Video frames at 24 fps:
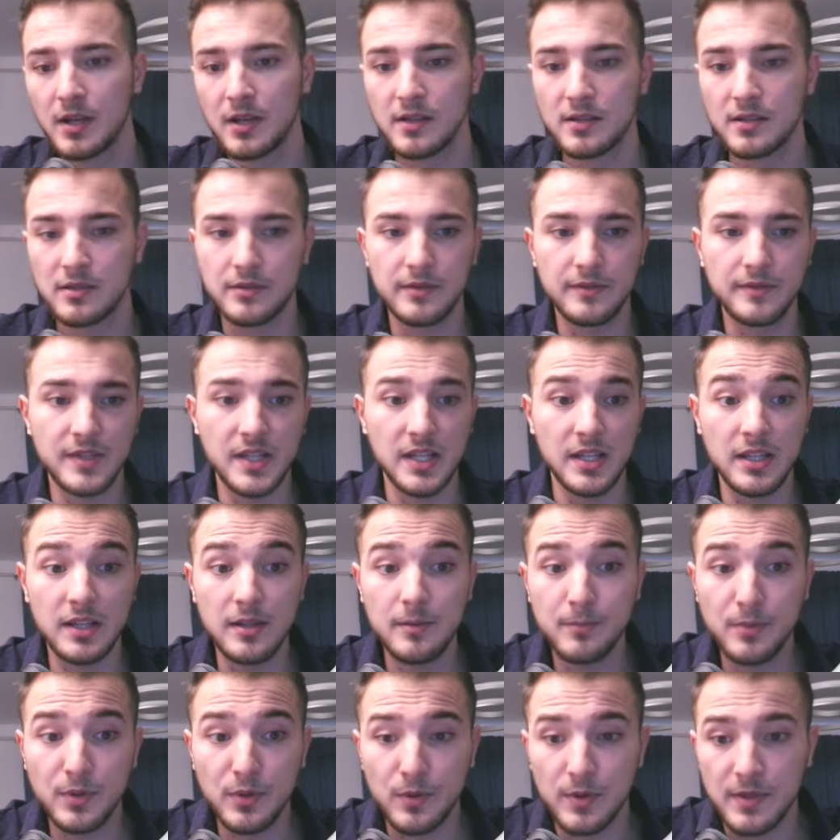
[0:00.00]
So if they
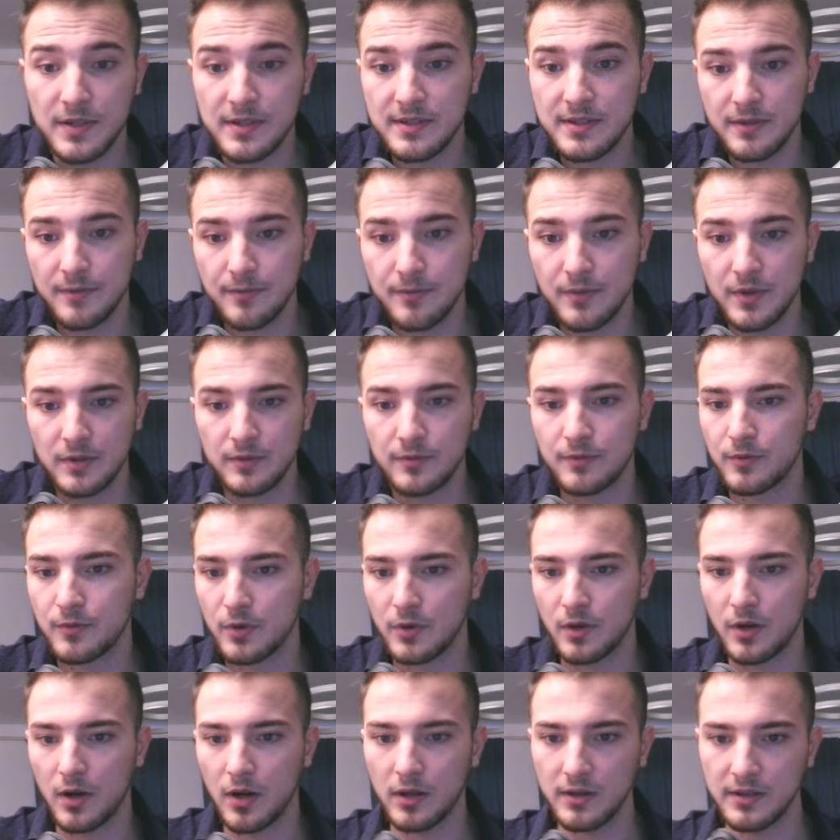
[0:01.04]
employ someone
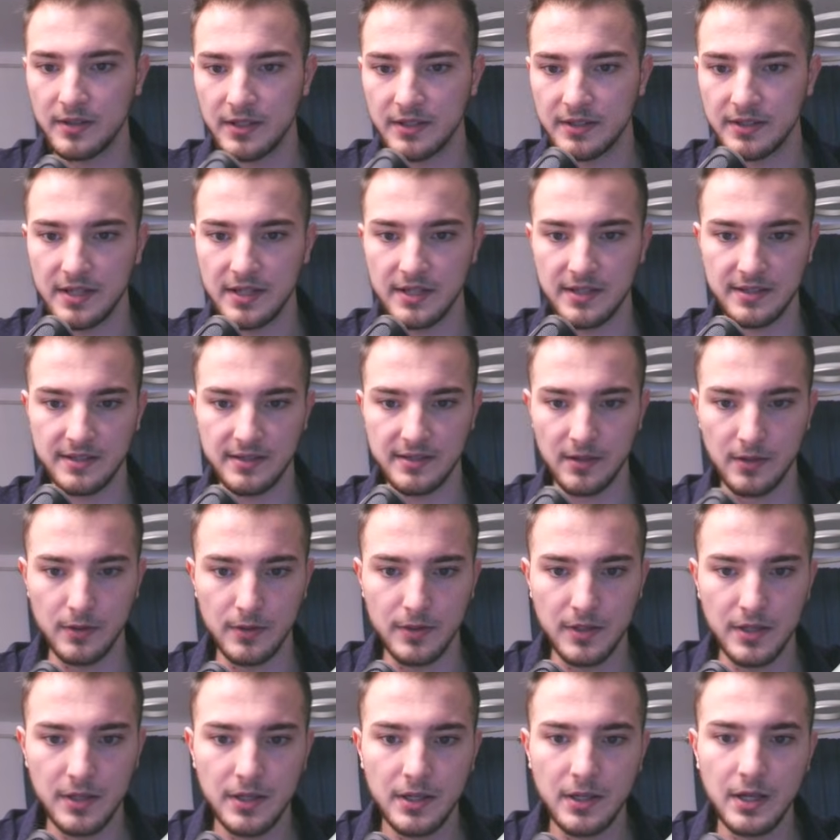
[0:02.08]
for a 100k
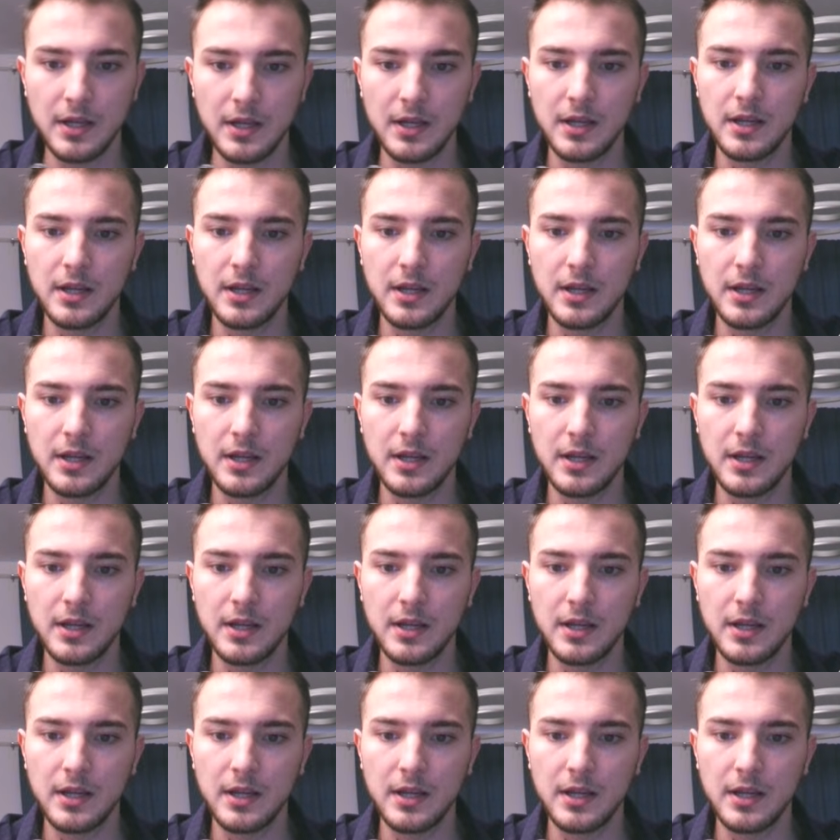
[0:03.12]
salary,